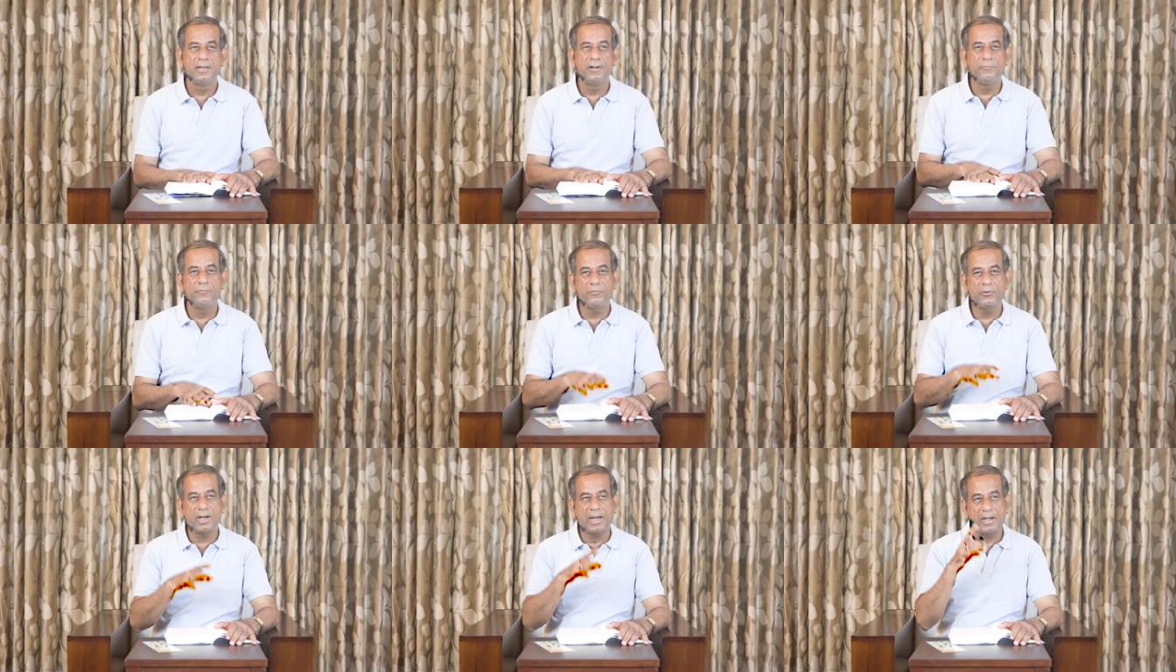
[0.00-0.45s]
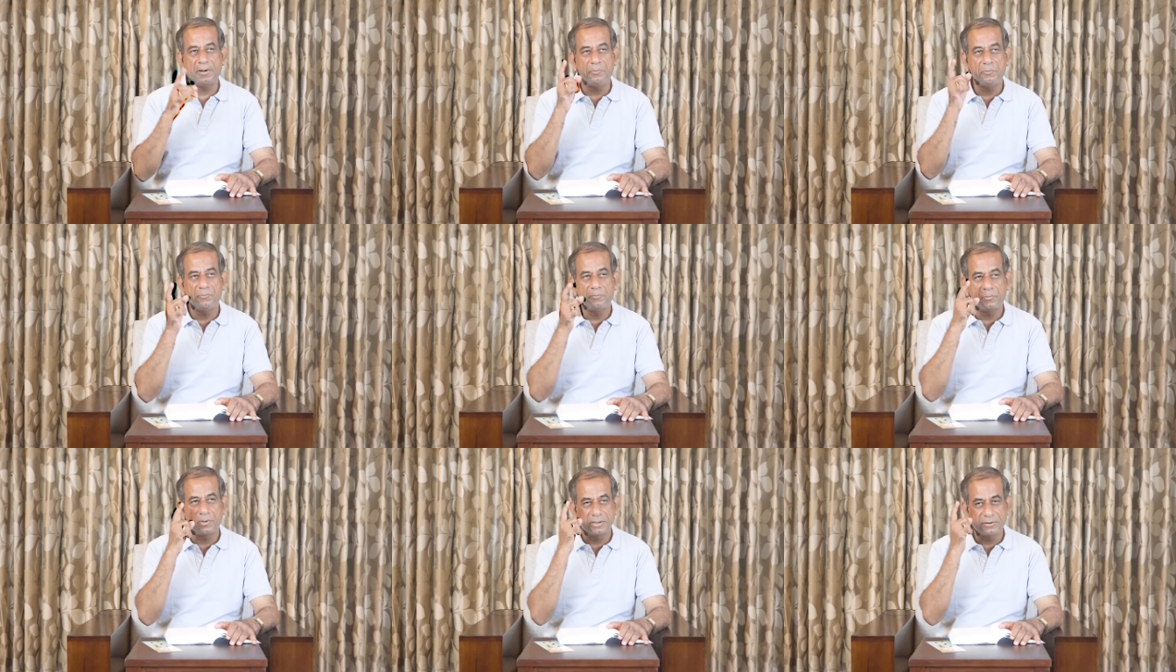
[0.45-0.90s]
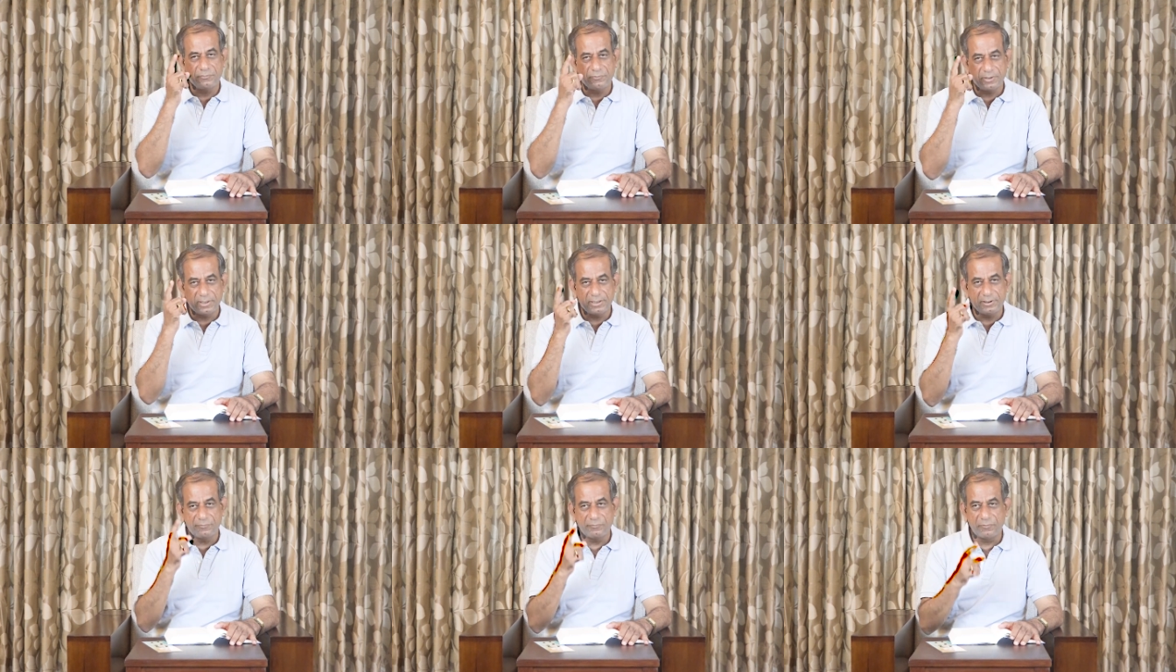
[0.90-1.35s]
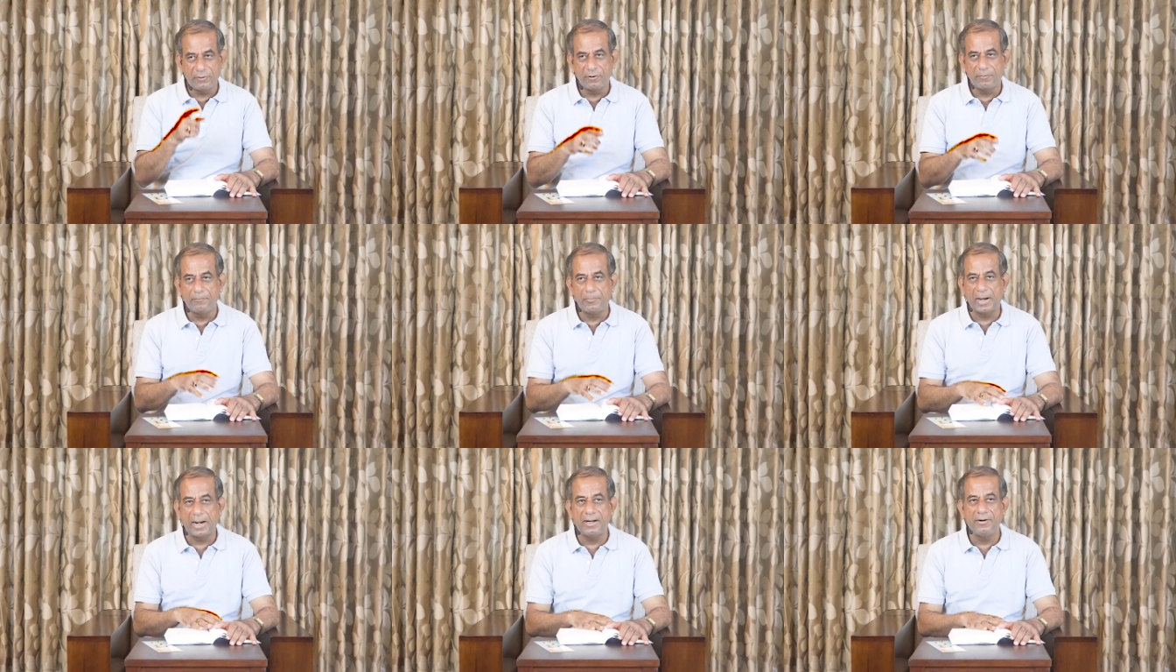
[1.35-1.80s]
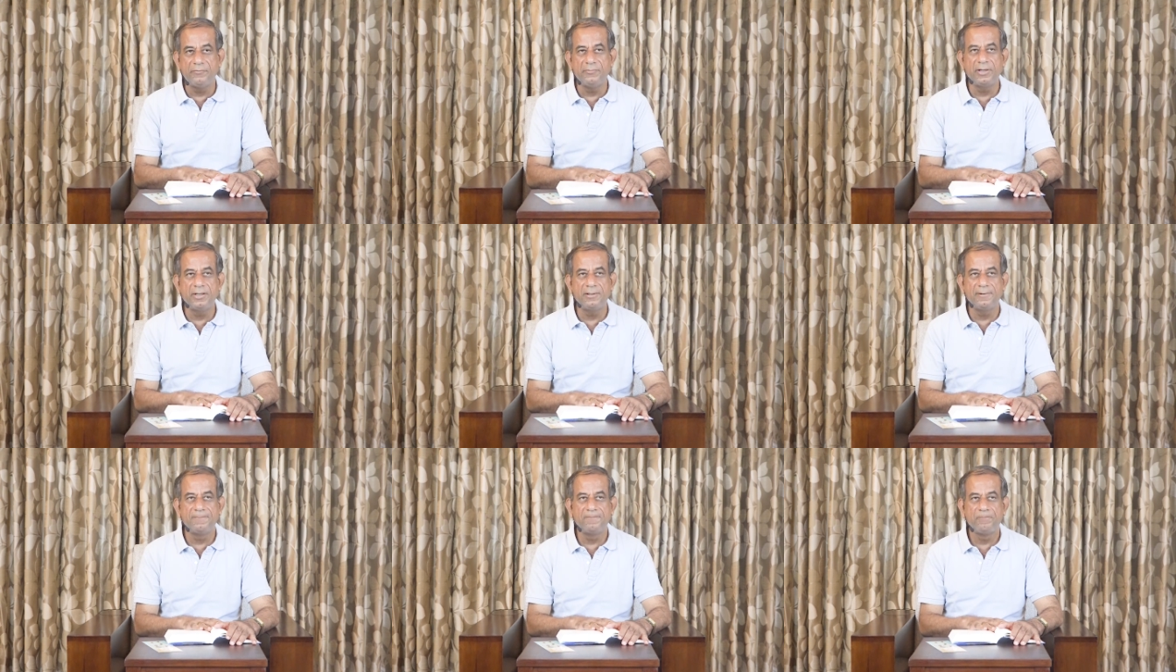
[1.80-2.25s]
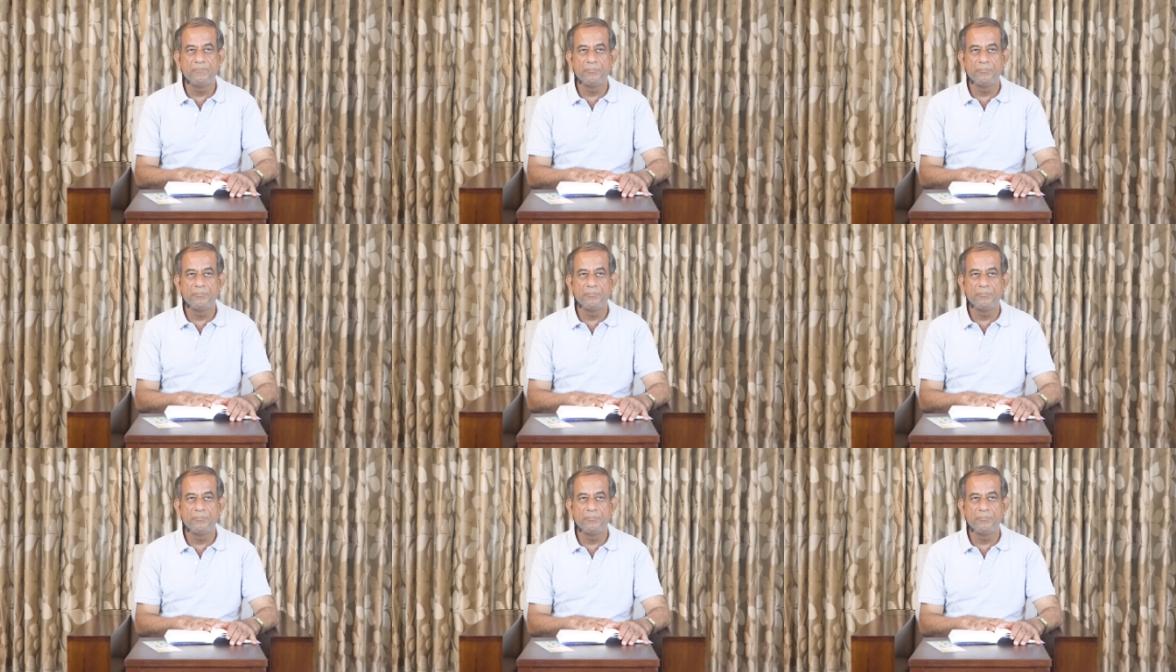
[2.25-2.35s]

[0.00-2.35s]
If your atmosphere is full of bad will,